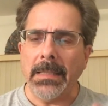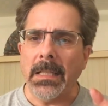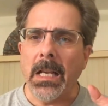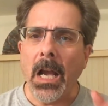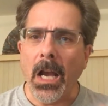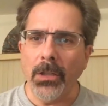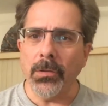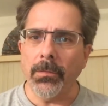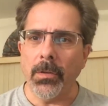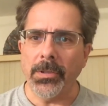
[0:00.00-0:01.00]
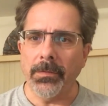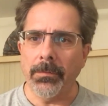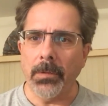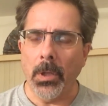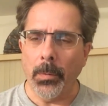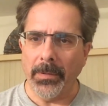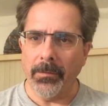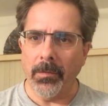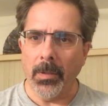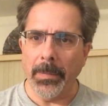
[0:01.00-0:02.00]
the controversy flowing
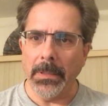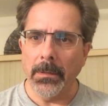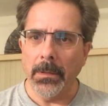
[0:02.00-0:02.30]
from it